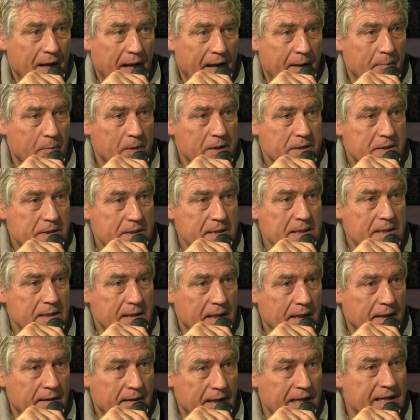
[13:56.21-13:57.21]
And we see
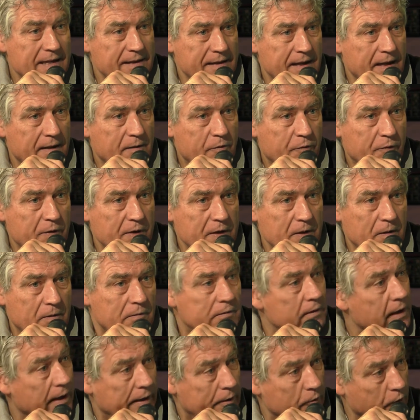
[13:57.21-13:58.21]
that in that field
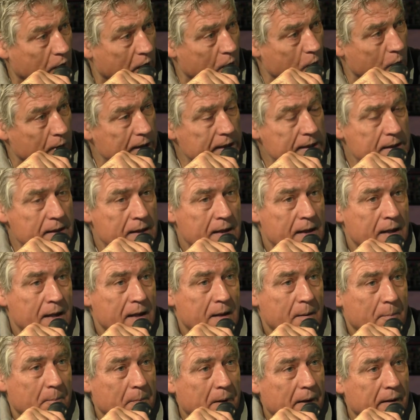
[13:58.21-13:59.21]
they're growing,
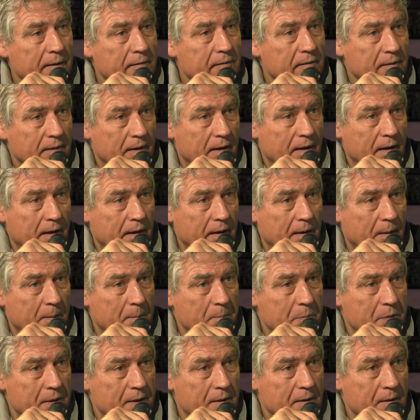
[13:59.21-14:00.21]
but
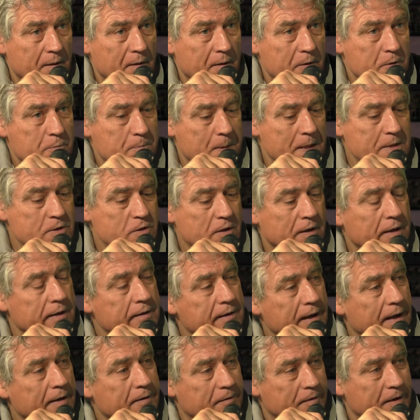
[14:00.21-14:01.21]
especially
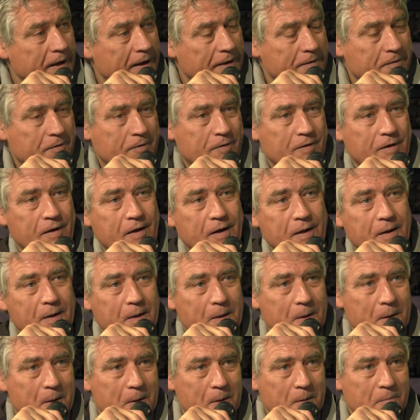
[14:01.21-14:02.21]
that
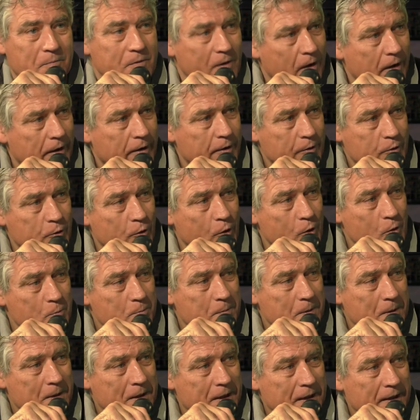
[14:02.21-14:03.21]
target group,
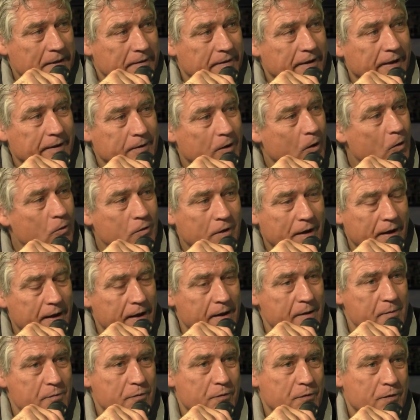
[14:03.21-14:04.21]
they don't
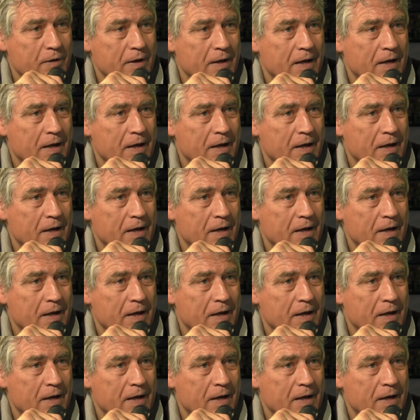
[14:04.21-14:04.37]
have